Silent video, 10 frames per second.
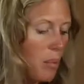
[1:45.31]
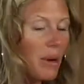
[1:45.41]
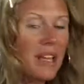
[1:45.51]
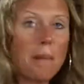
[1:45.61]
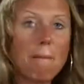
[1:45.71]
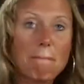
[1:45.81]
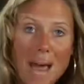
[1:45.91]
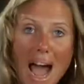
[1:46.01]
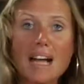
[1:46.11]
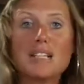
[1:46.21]
bring it
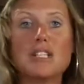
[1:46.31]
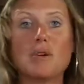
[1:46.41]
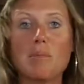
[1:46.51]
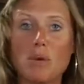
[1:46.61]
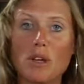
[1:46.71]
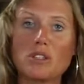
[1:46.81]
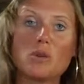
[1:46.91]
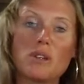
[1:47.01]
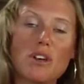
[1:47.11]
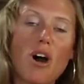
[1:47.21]
back to a boil
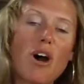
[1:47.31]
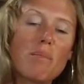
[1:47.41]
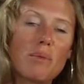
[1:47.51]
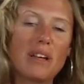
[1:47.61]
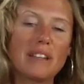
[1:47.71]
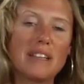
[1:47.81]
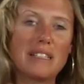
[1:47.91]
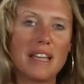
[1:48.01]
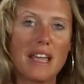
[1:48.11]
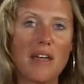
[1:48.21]
so it's all boiling
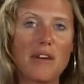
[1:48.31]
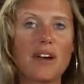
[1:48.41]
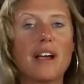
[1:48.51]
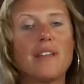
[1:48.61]
together,